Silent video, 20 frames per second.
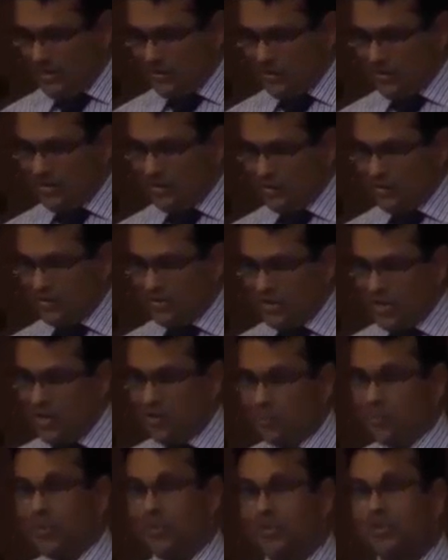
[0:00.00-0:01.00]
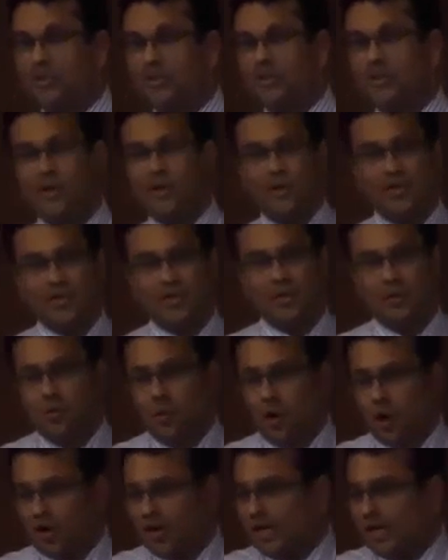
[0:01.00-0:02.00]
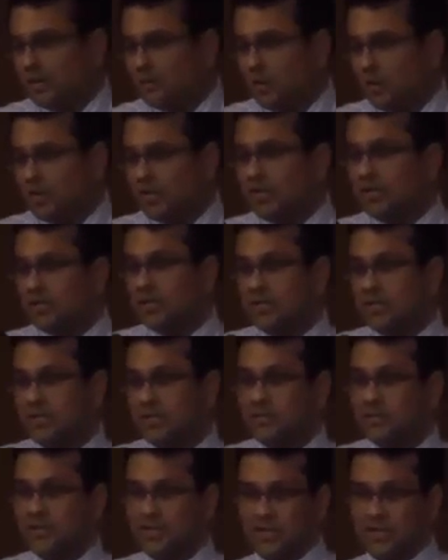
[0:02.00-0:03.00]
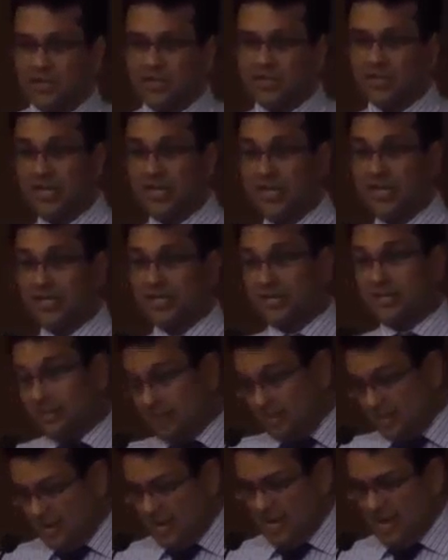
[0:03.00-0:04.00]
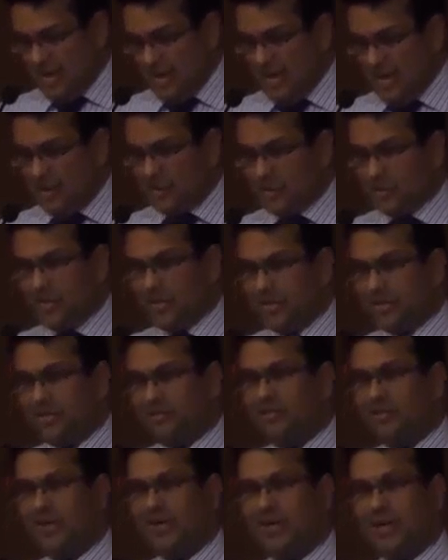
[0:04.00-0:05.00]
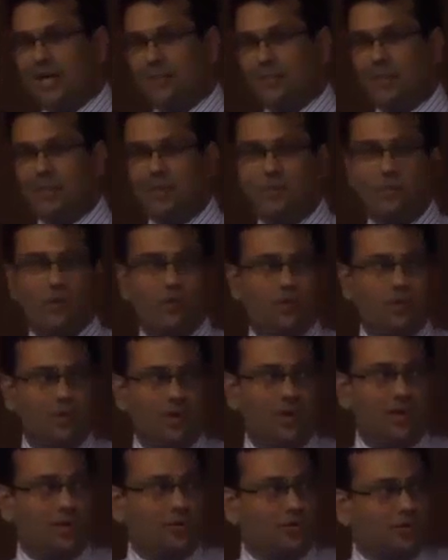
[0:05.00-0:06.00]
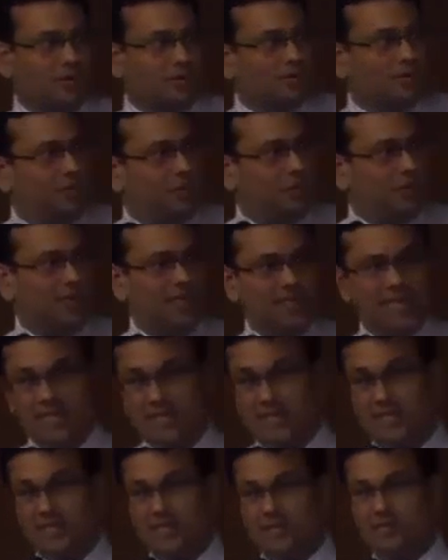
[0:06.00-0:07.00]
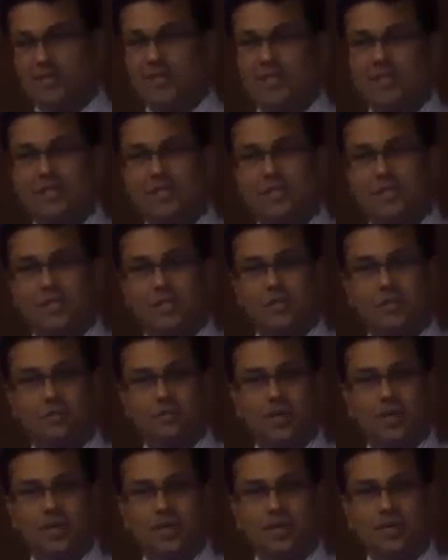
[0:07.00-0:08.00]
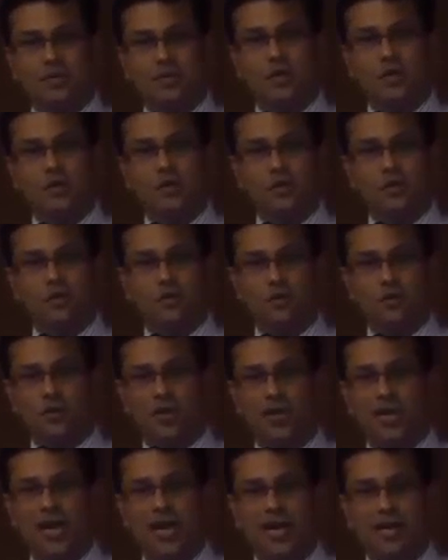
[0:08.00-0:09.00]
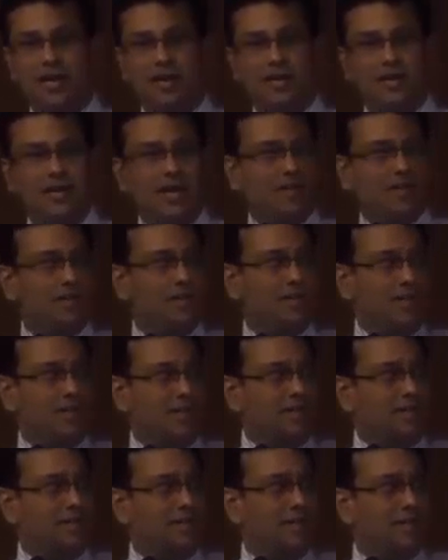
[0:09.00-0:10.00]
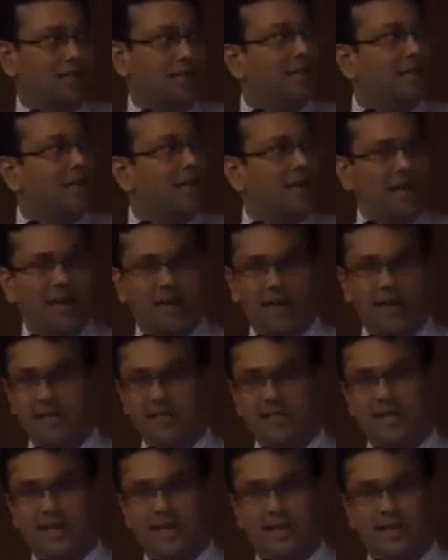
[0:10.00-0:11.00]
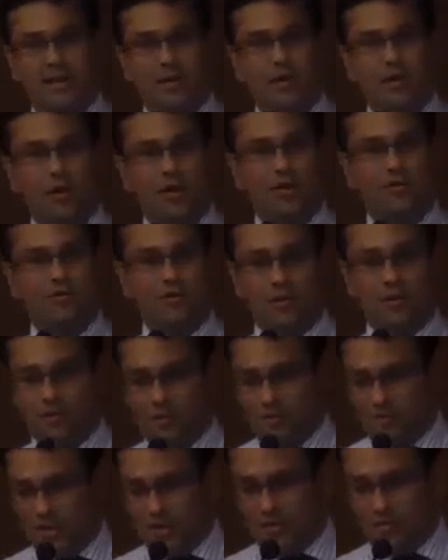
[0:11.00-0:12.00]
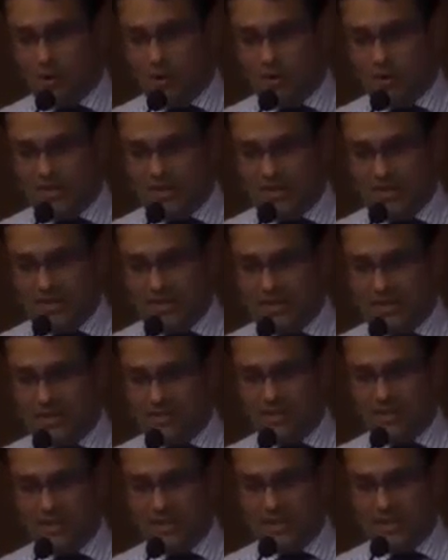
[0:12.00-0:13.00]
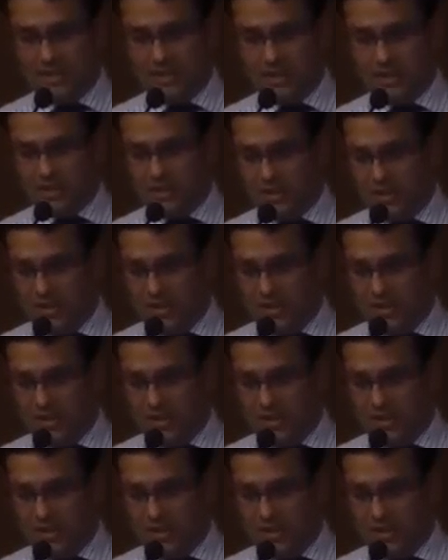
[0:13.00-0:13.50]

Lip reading: So just to start with the question of what health policy systems research is. So it's a field that may be more familiar to some of you as health systems research, but it's also gained international currency in its slightly longer form of health policy and systems research.